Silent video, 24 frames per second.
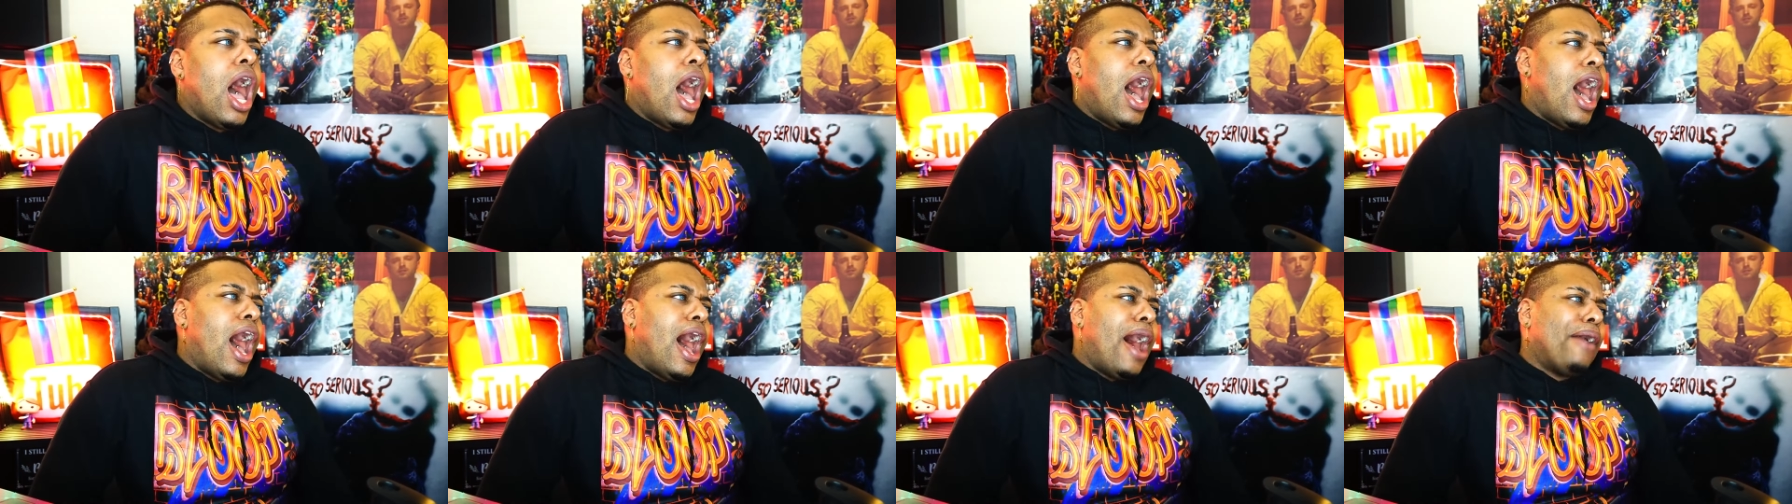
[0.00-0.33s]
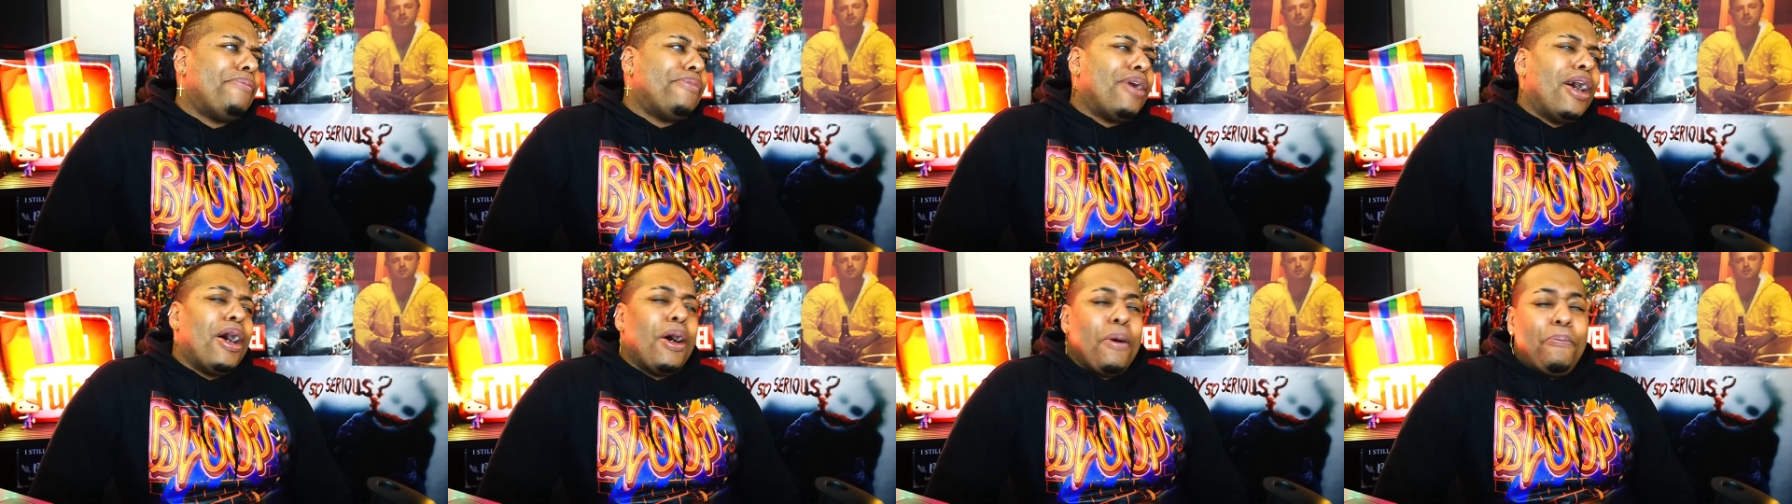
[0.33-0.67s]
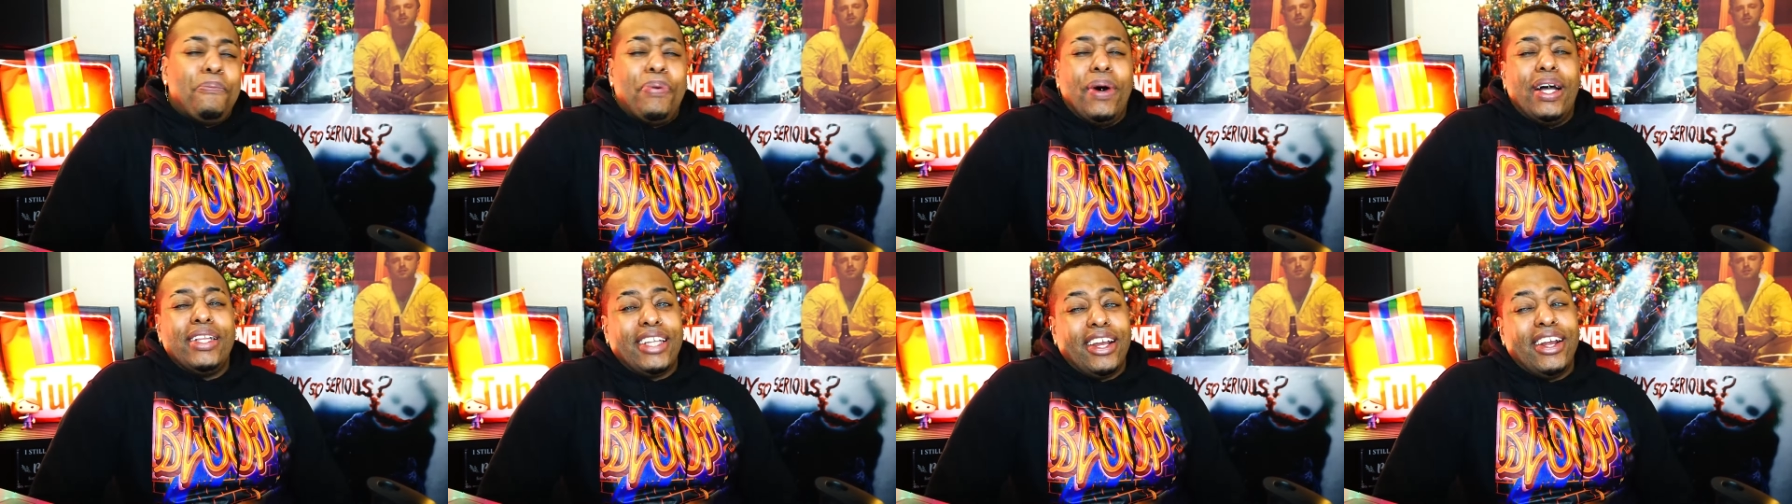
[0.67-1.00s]

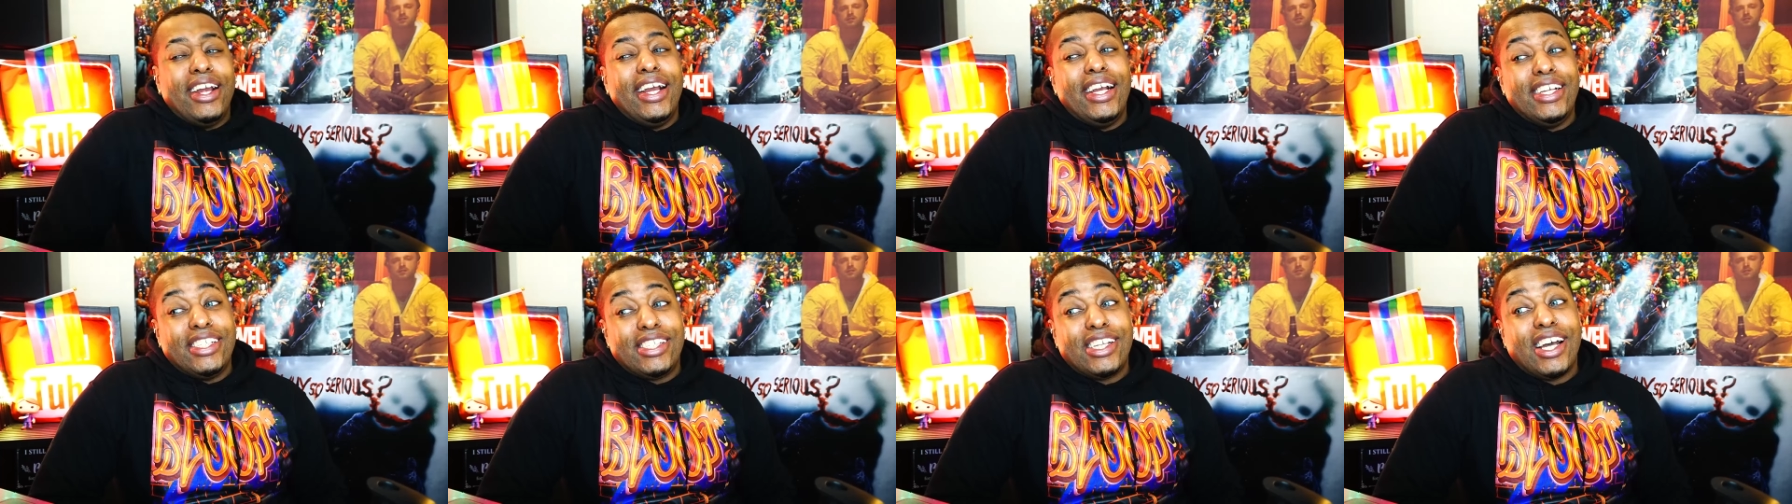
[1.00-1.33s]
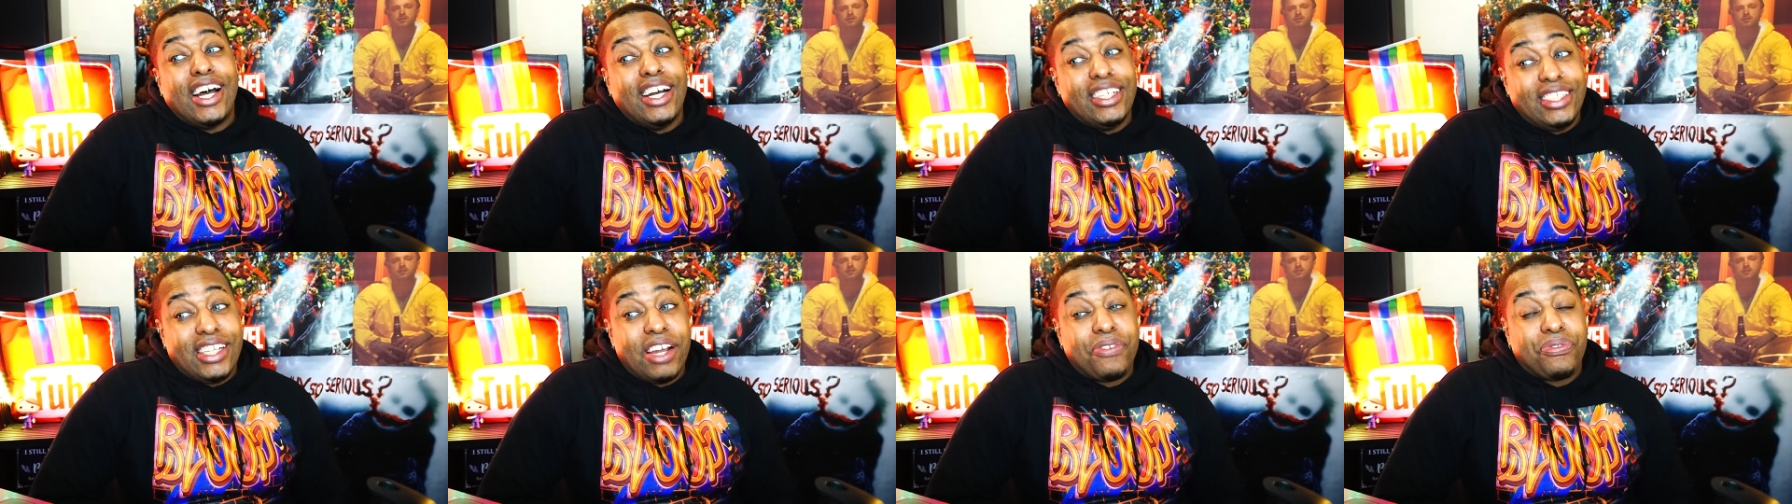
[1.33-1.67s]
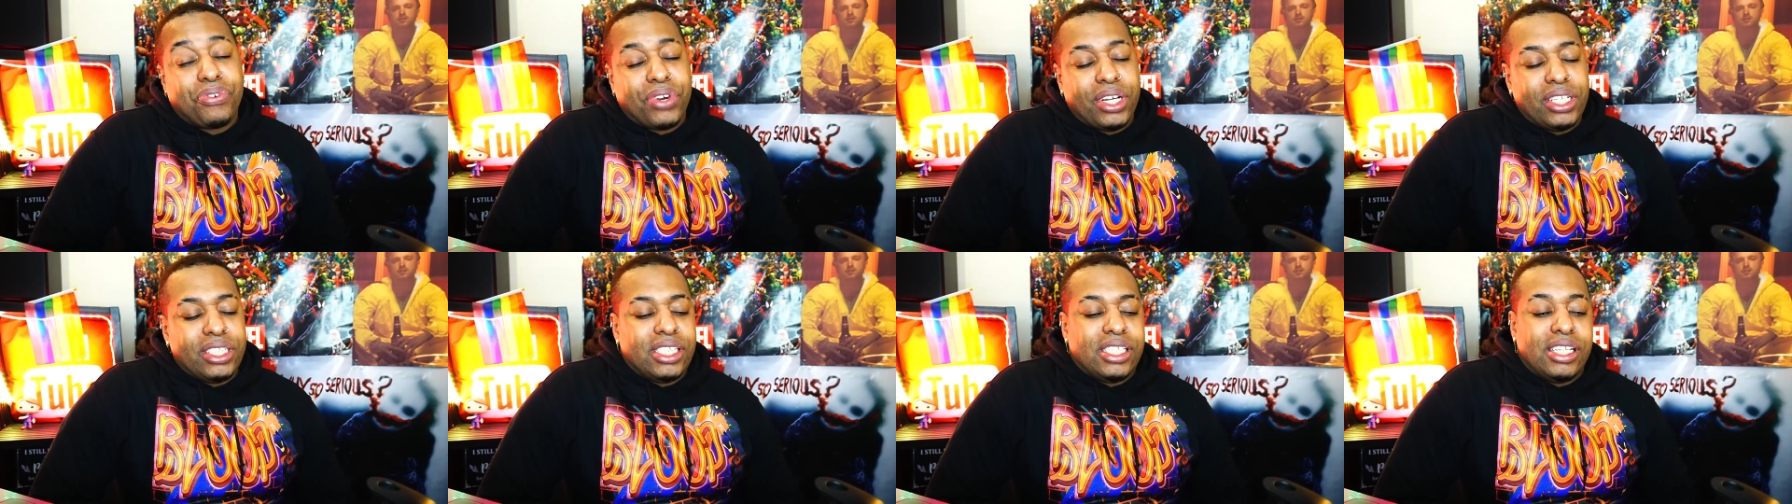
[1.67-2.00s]
But there is a
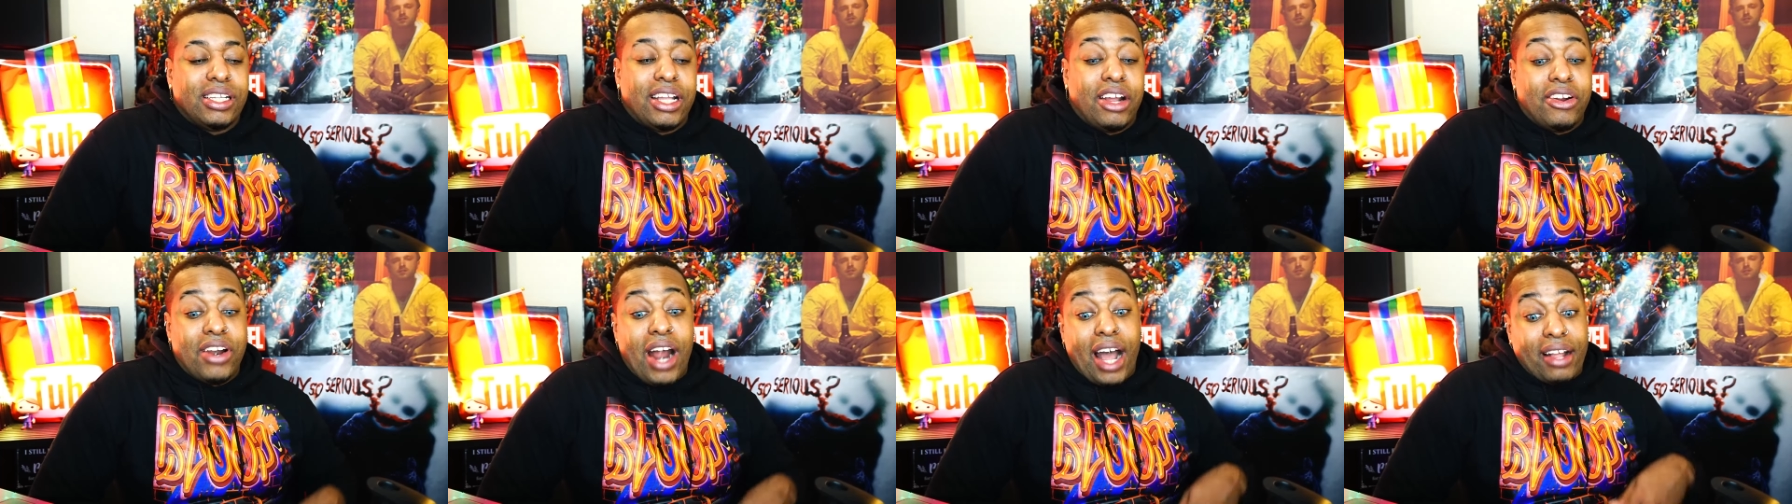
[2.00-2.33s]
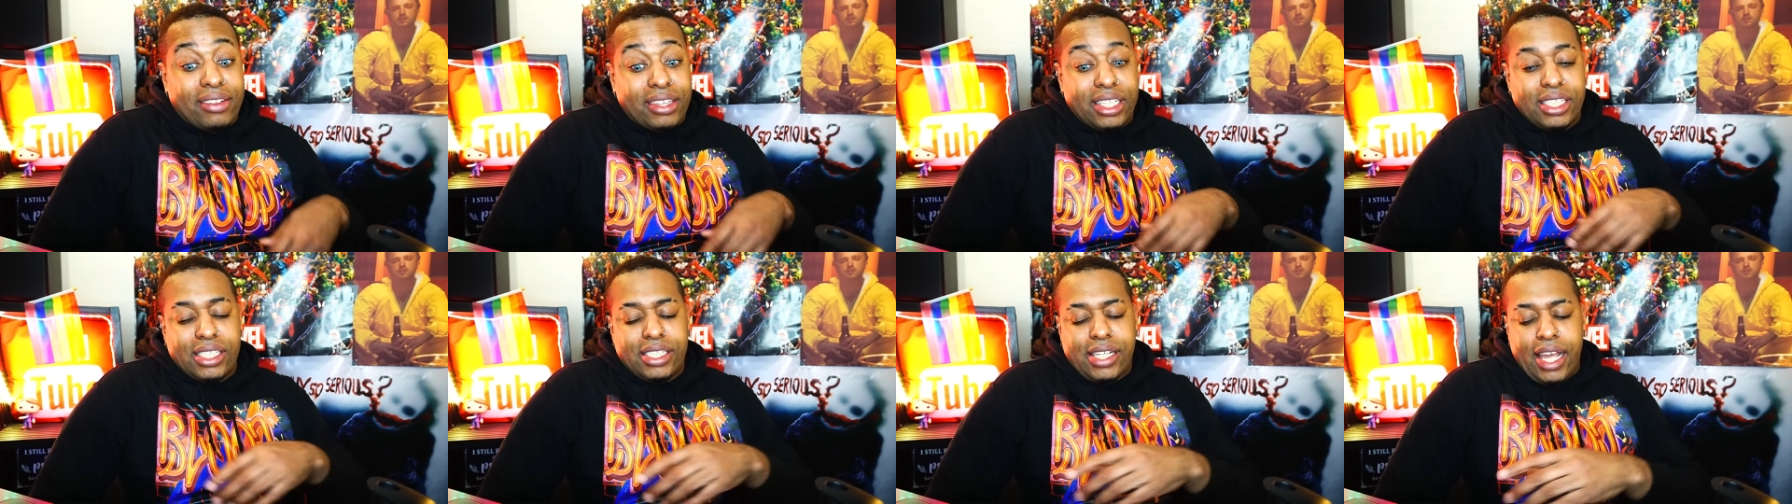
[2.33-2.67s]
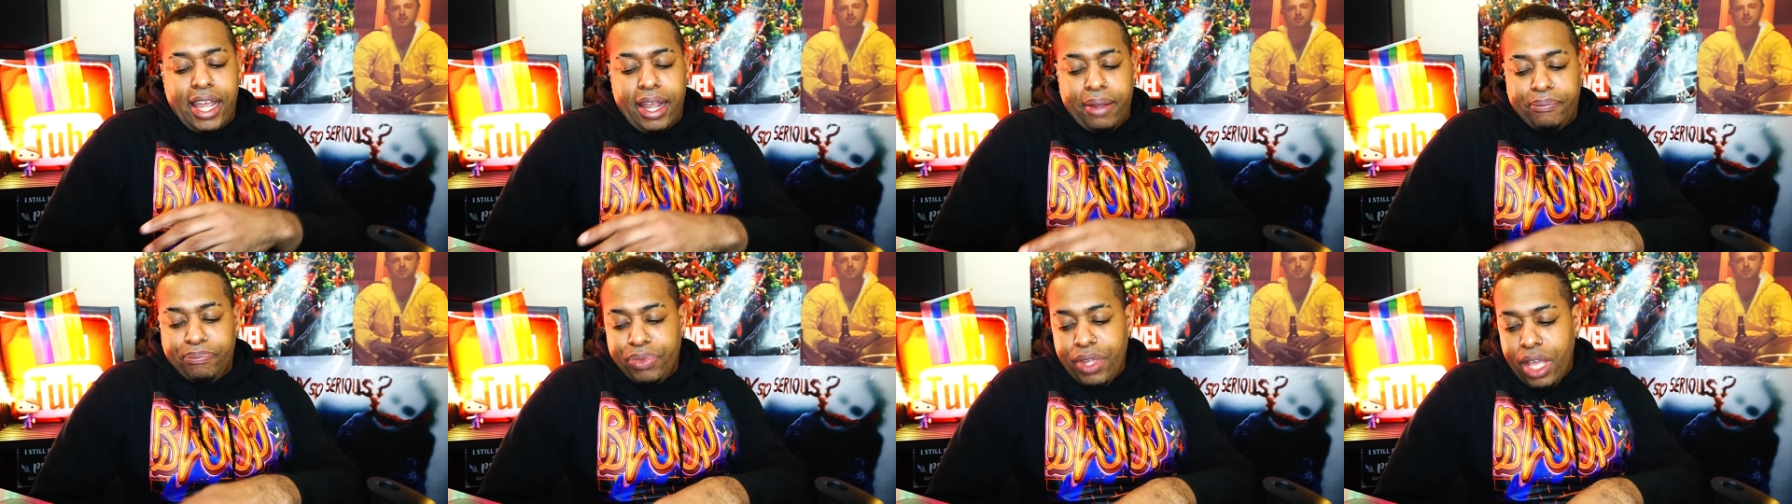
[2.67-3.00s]
difference, they're not the
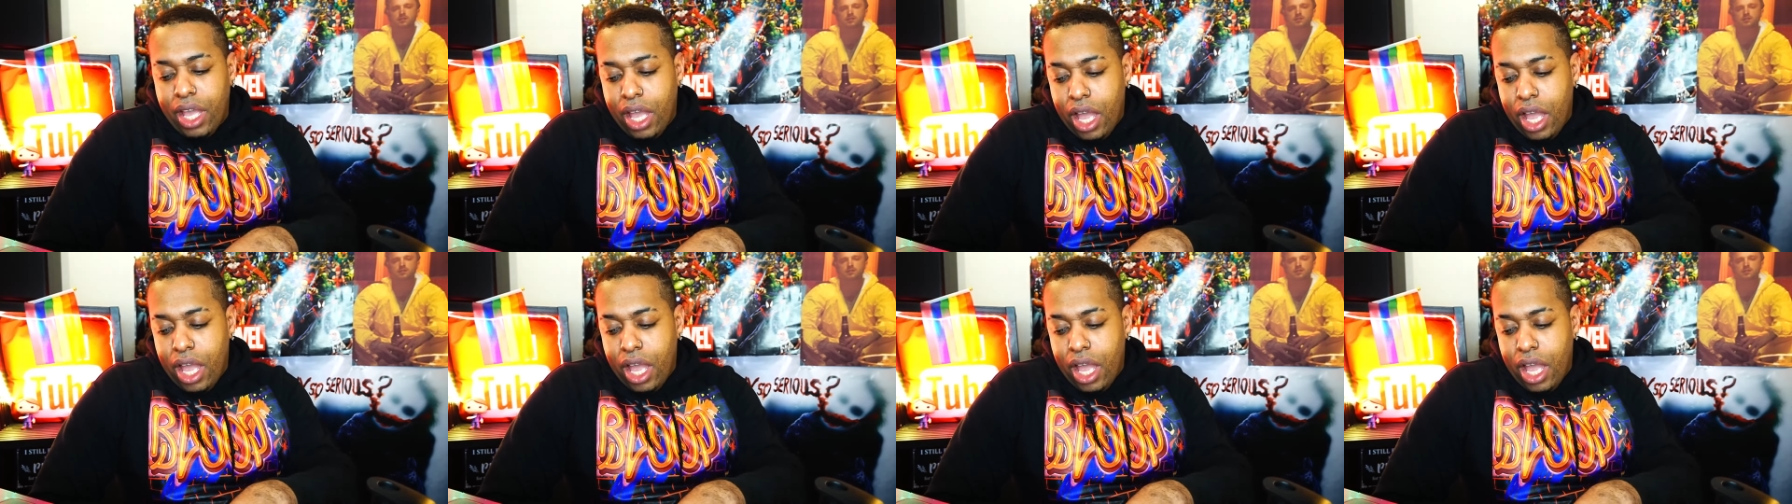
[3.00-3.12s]
same.